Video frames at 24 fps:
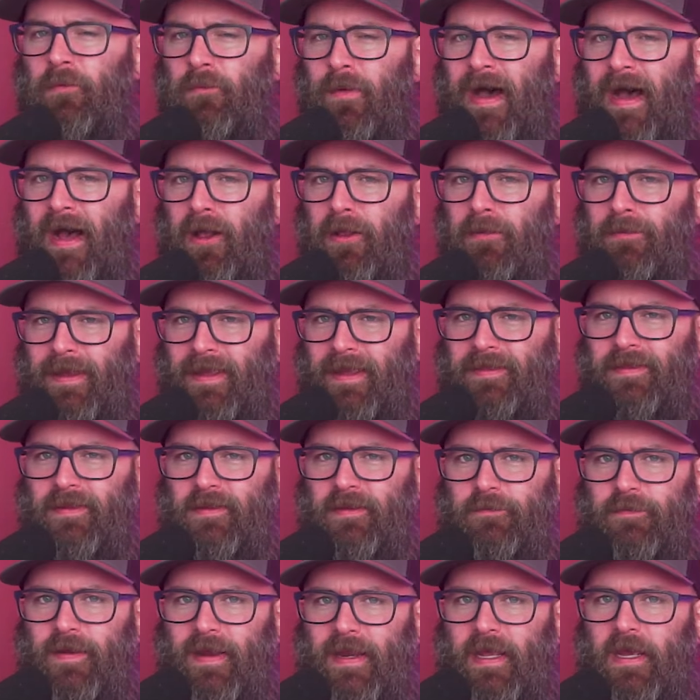While in
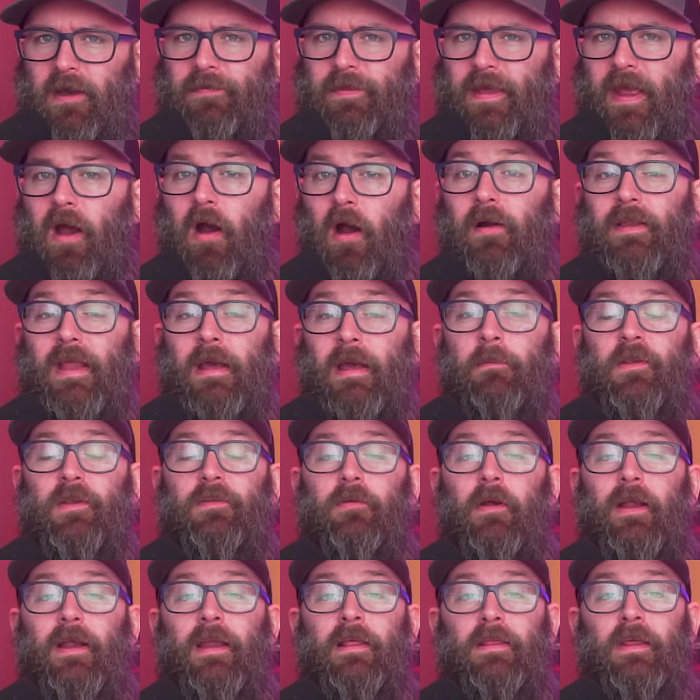this video, they are
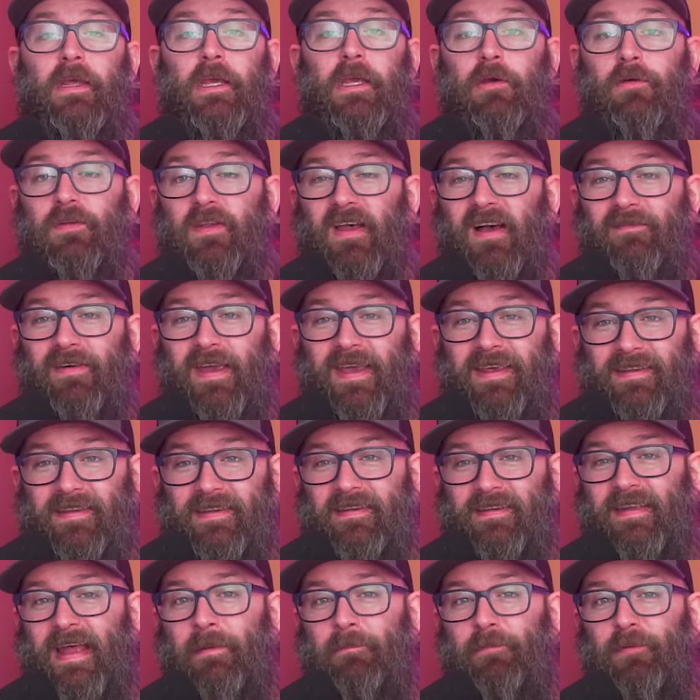demonstrating the use of a
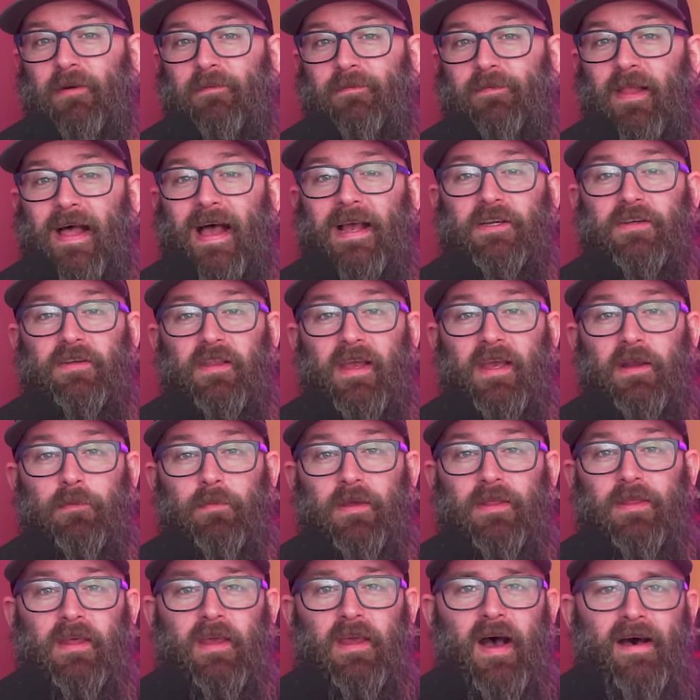separate flashlight
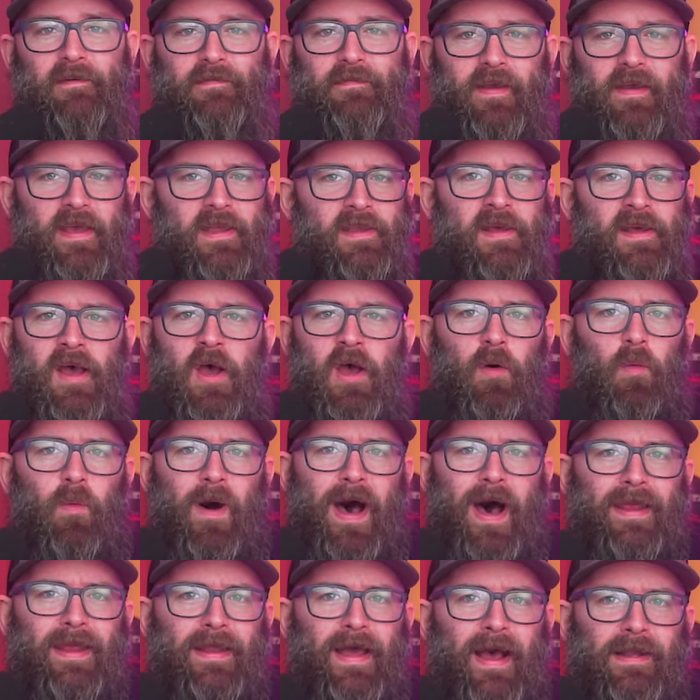with the offhand,
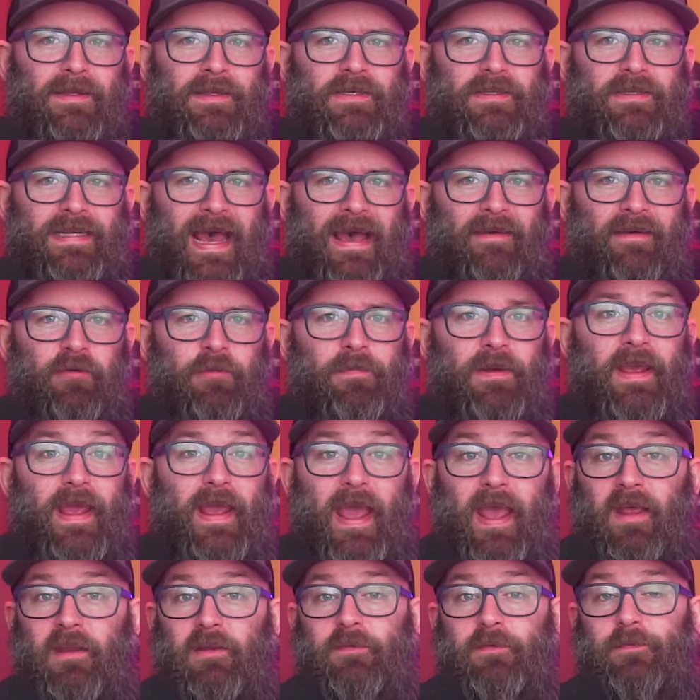why not just have it be
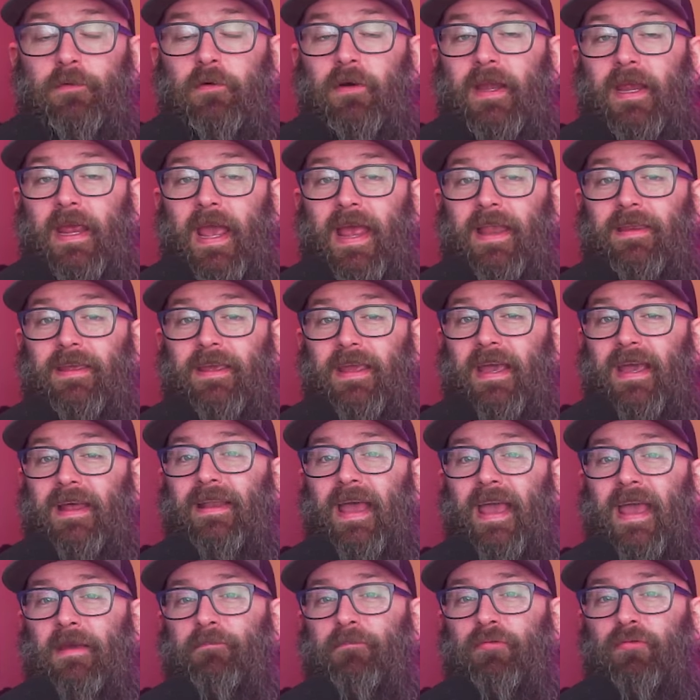hands-free and
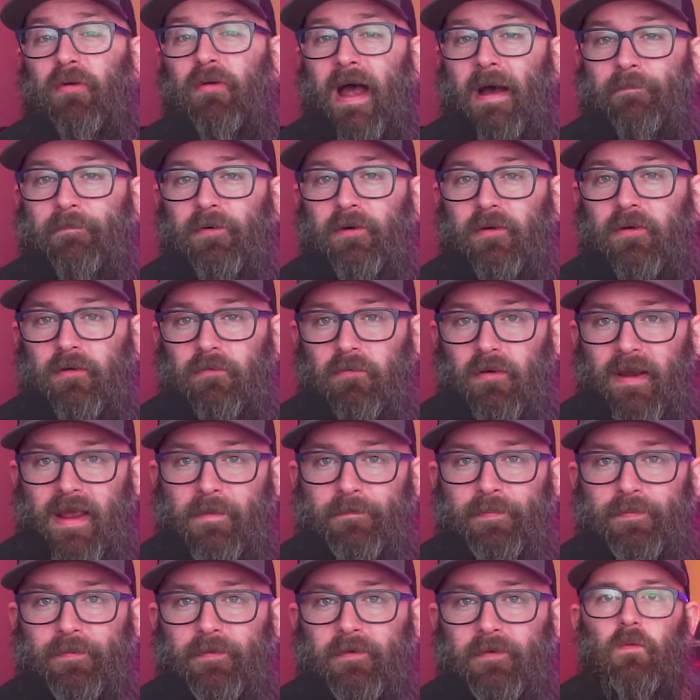get a proper
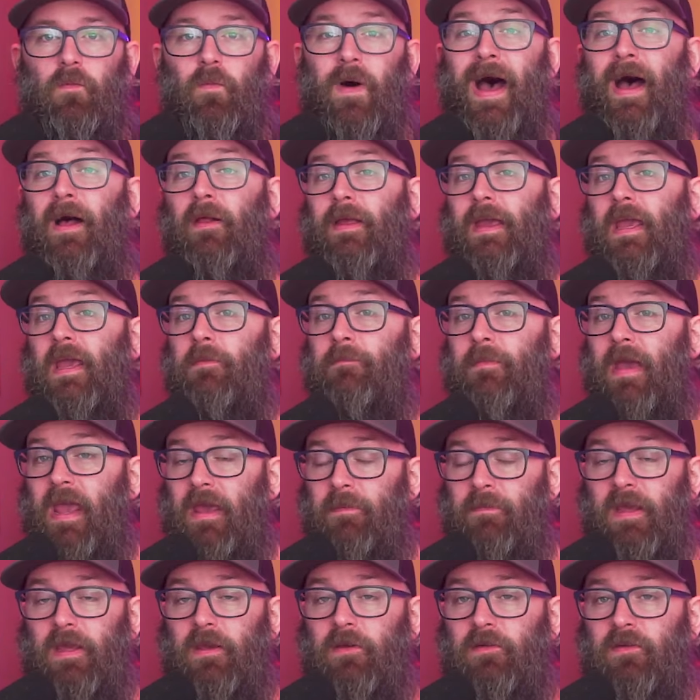grip? While he may
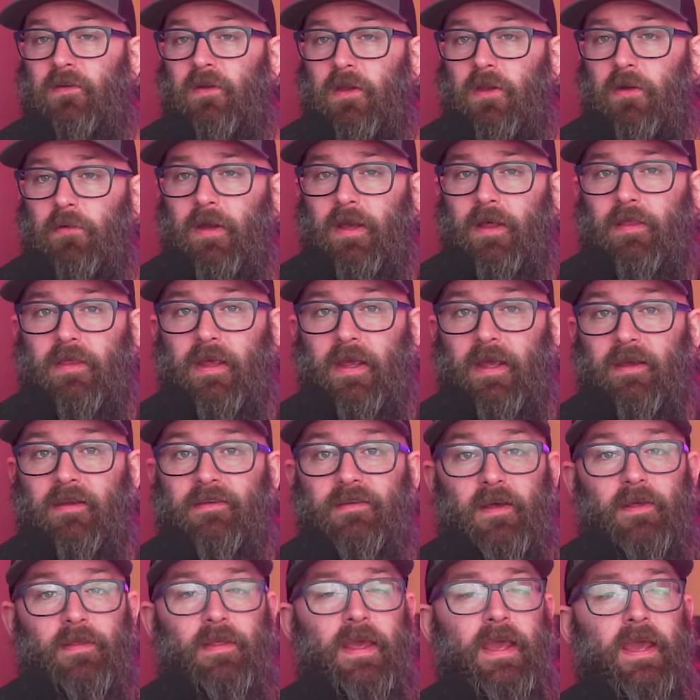be used to doing things
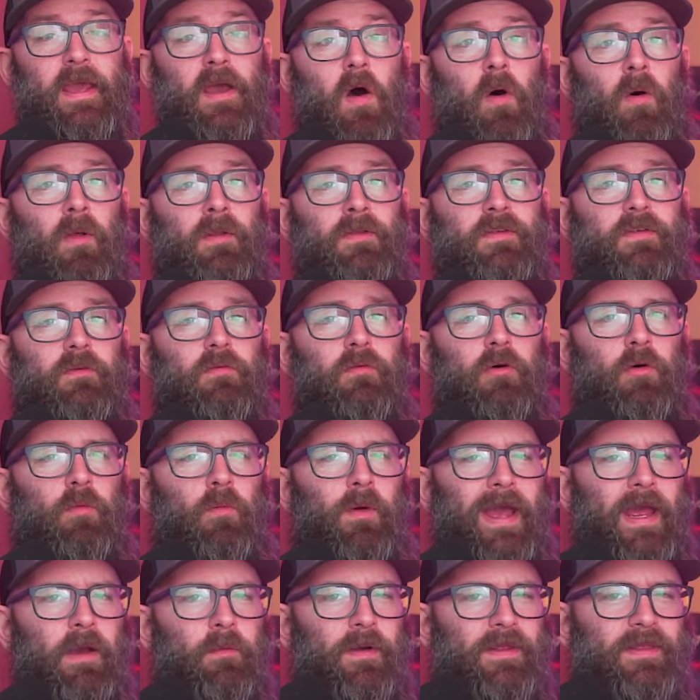the old school
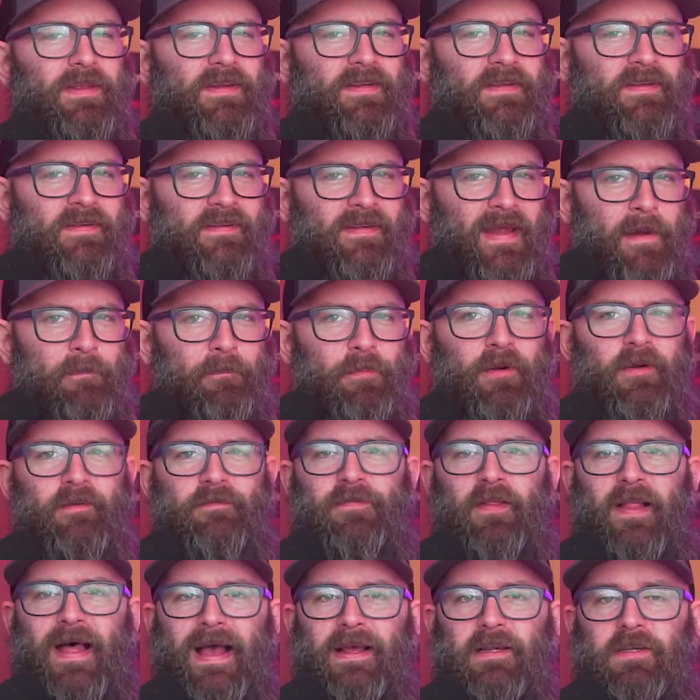way with a separate
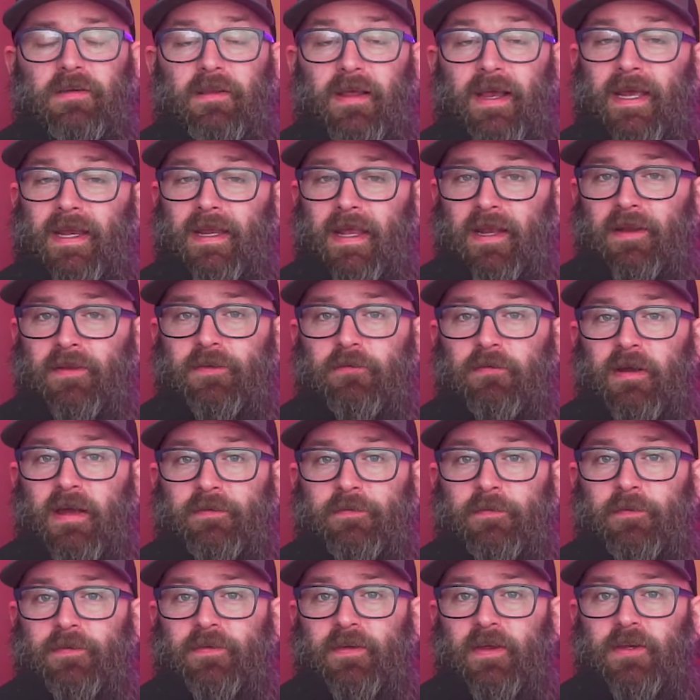flashlight in a
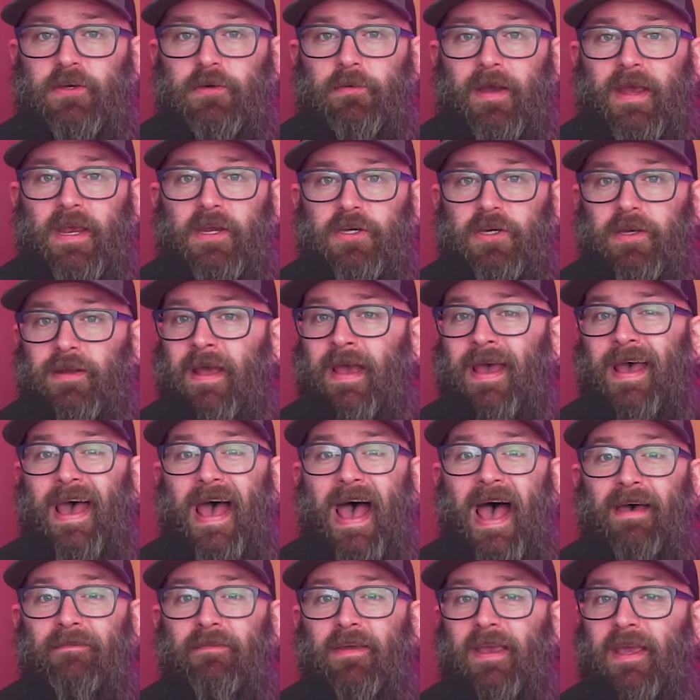stressful situation,
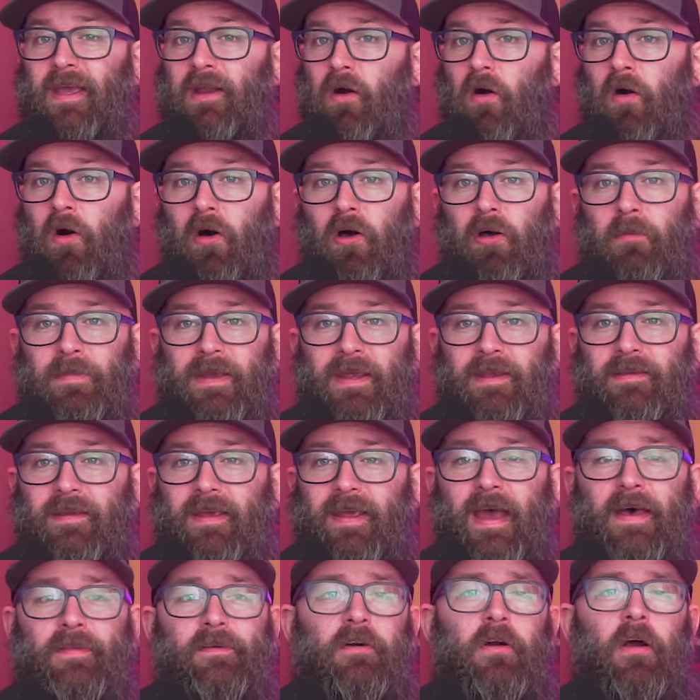having it all be
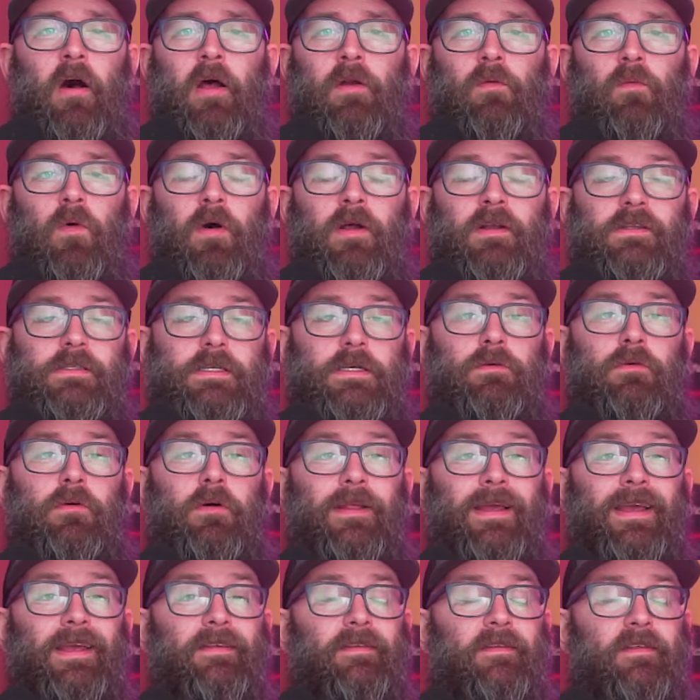together on one tool
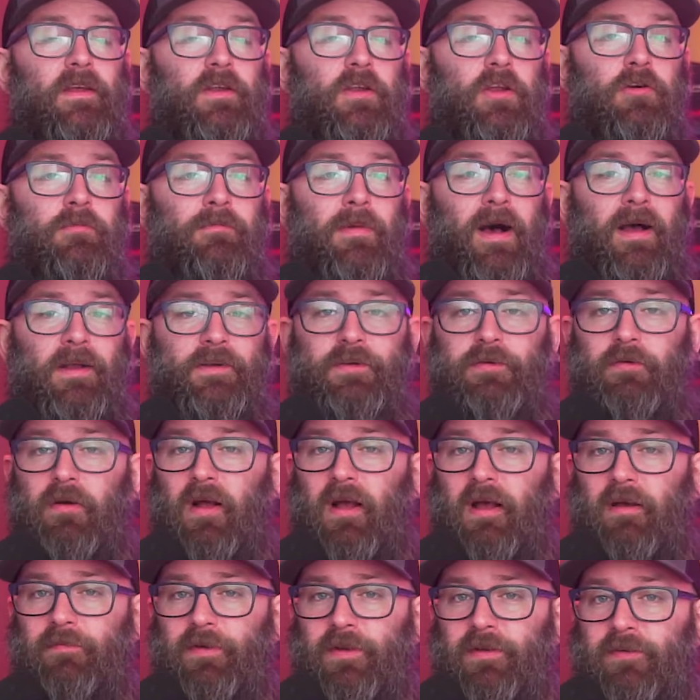is the new mantra
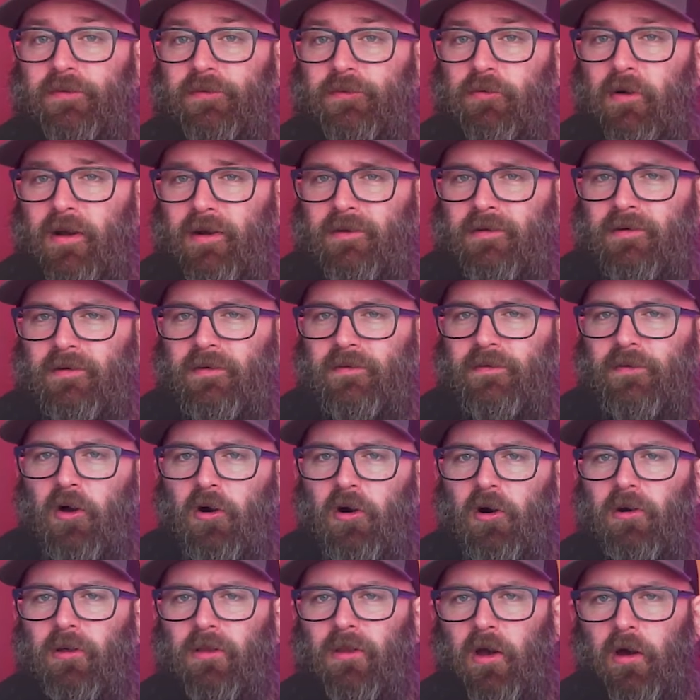of instructors
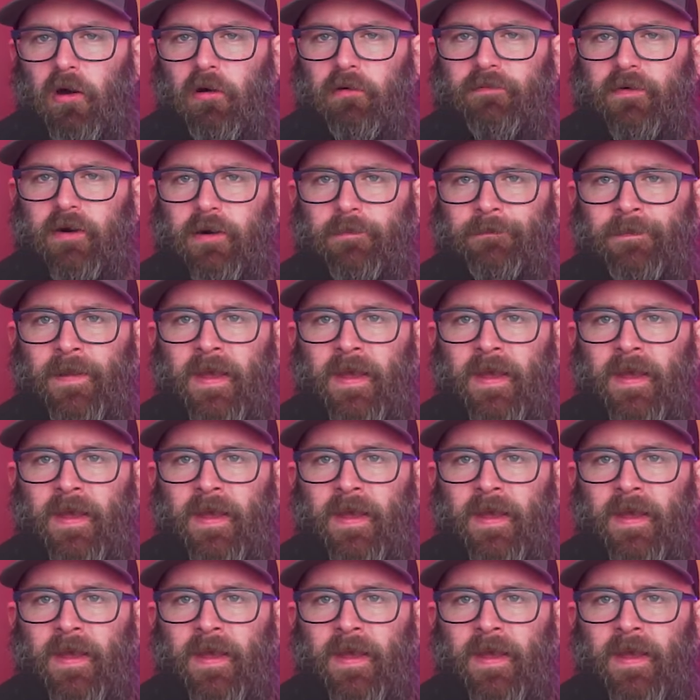all over.